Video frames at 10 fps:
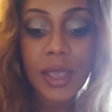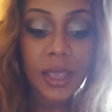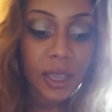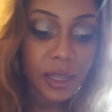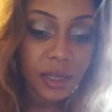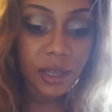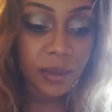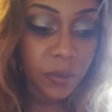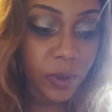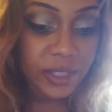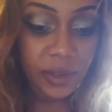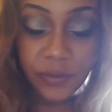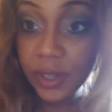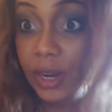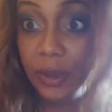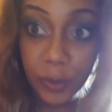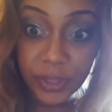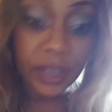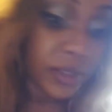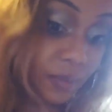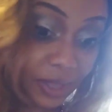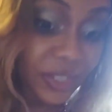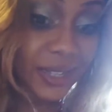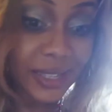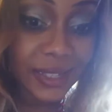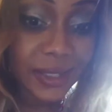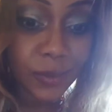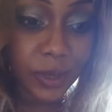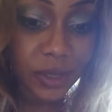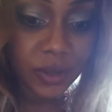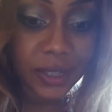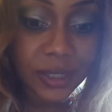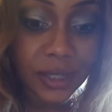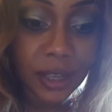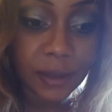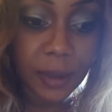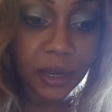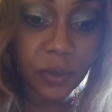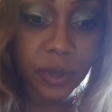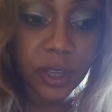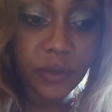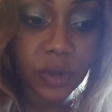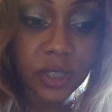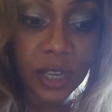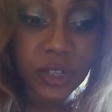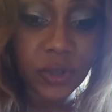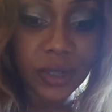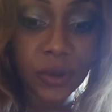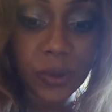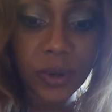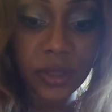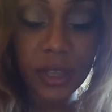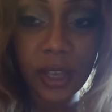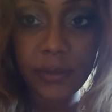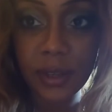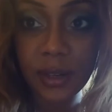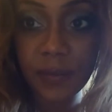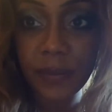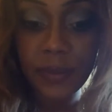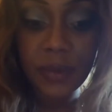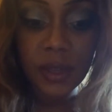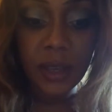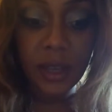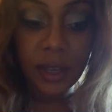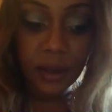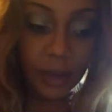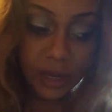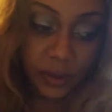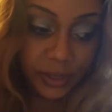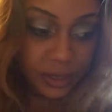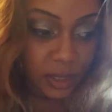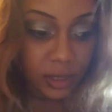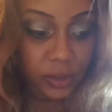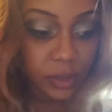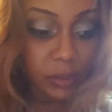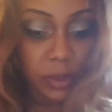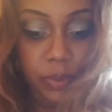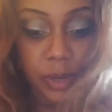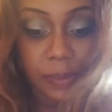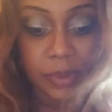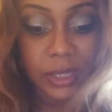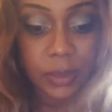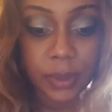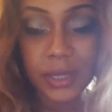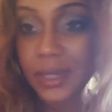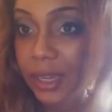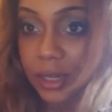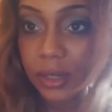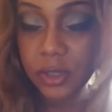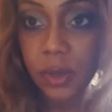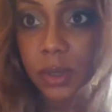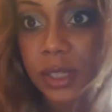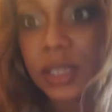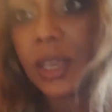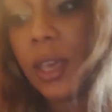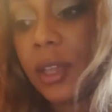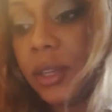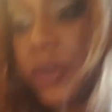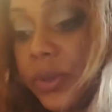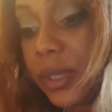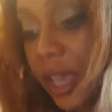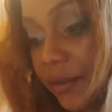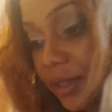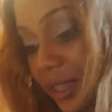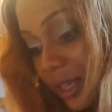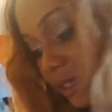And um, once I figure out what that other method is, whether it's uh, microwave or dehydrator or the oven, um, I know it's going to lose some of the properties, but it's not going to totally lose everything.